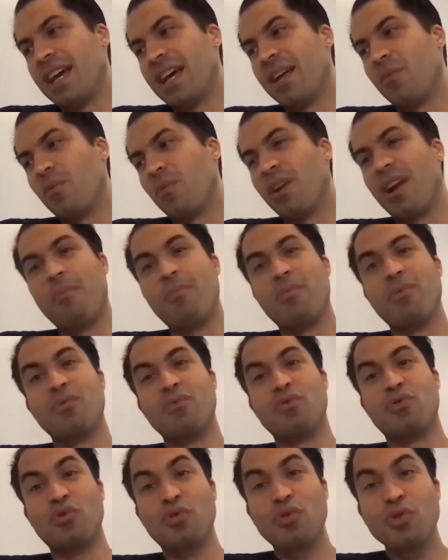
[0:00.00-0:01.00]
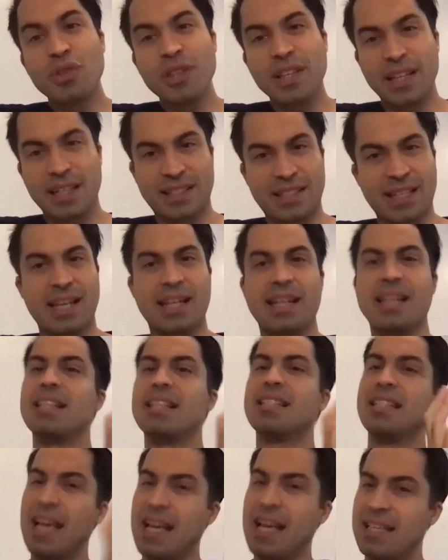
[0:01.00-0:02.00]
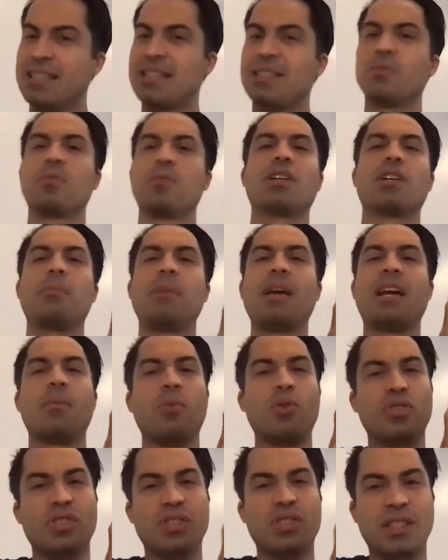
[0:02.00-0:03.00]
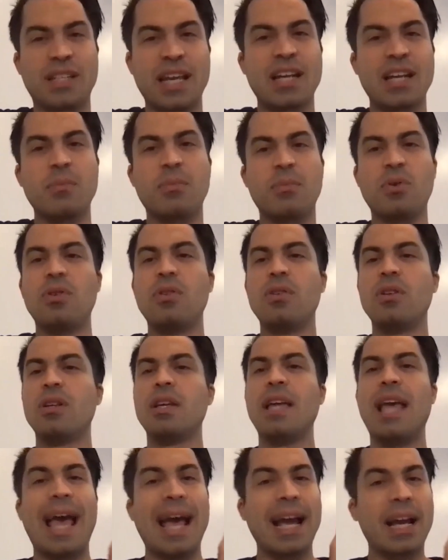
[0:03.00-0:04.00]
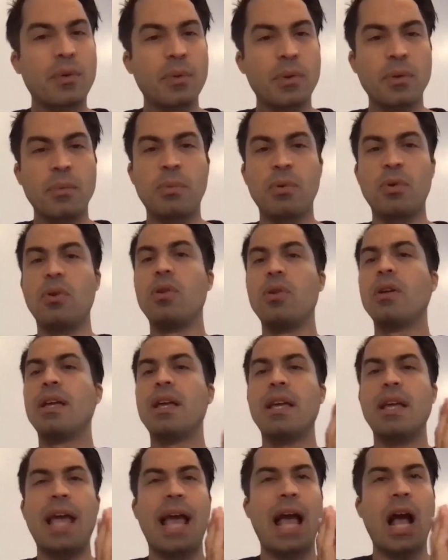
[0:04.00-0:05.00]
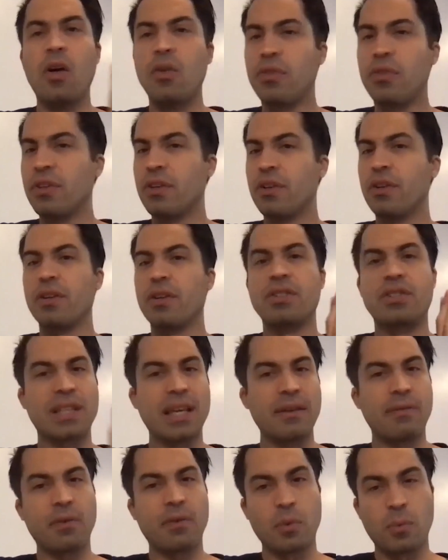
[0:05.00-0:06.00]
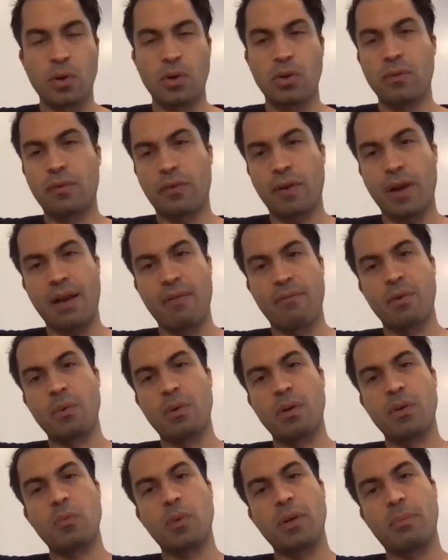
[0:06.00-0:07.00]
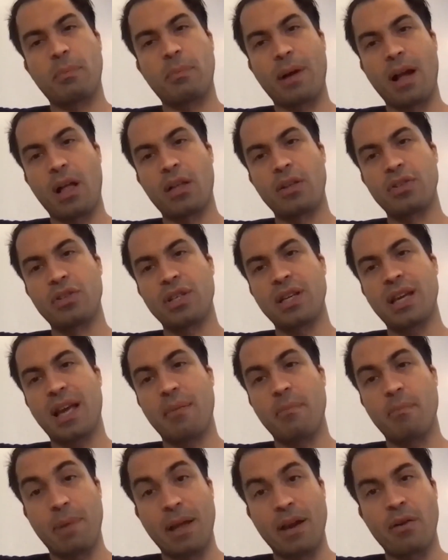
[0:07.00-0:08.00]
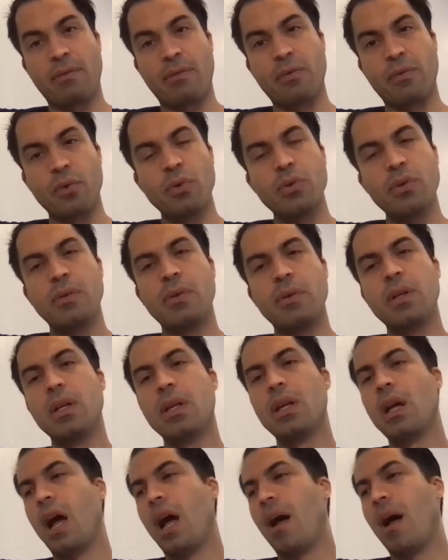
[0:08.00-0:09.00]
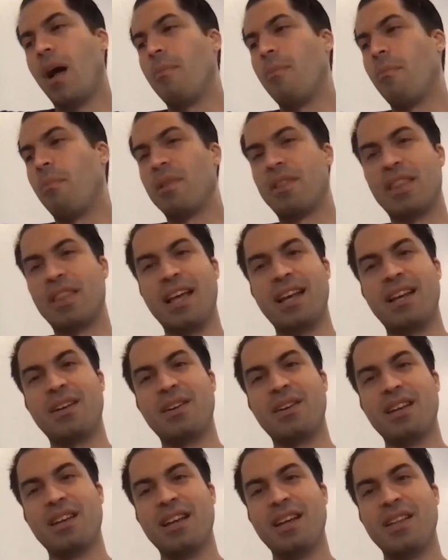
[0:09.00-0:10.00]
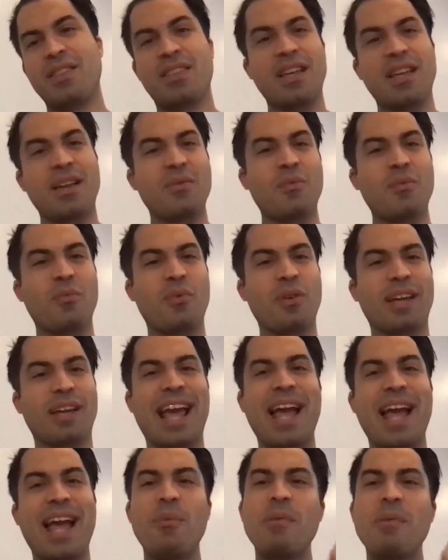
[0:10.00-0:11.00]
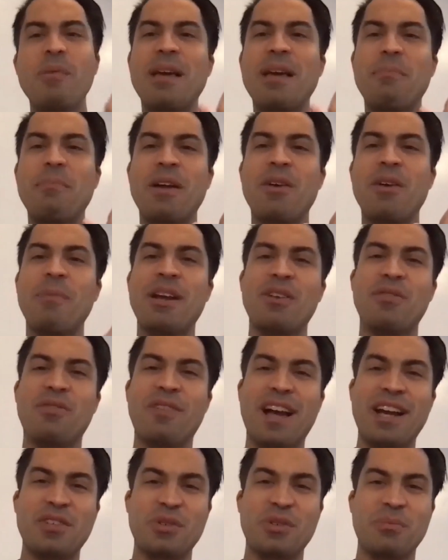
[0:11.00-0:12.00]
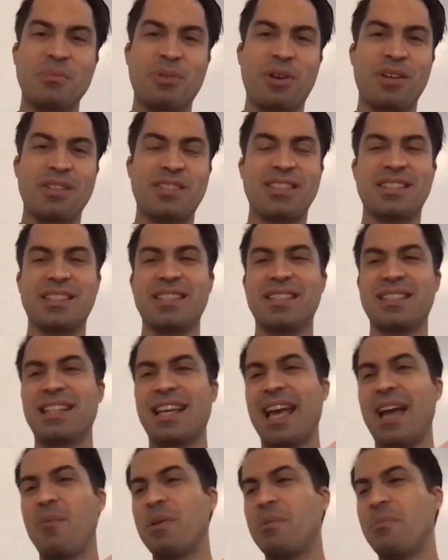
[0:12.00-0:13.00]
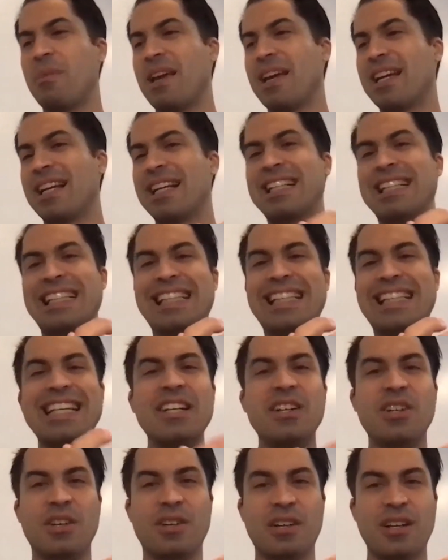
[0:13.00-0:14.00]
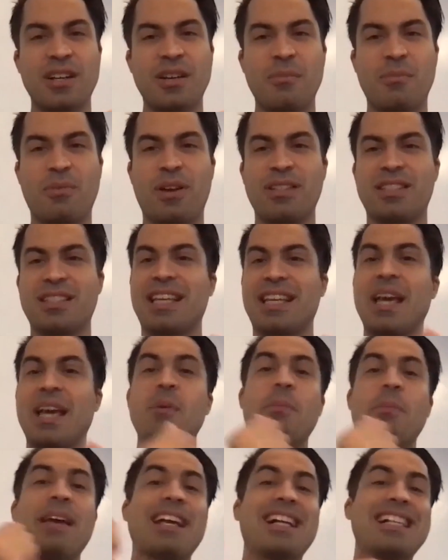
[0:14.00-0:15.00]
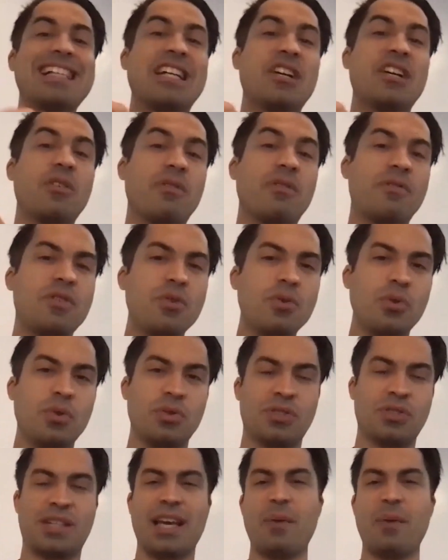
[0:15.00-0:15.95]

what I'm truly excited is, yes, we're going to make a more sustainable, equitable, healthier, safer world for everyone with biology and better food. But then can't we make better manufacturing processes? Can't we make cleaner processes? Can't we make cleaner fuels?